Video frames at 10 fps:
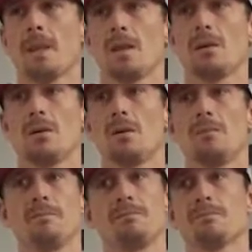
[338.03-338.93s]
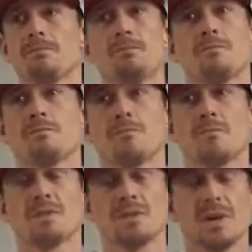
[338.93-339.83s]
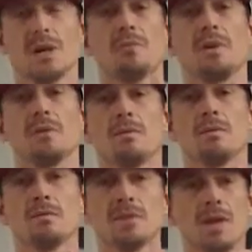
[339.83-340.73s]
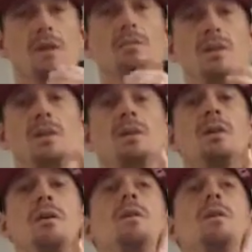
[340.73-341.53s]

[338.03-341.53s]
You know, it scared me.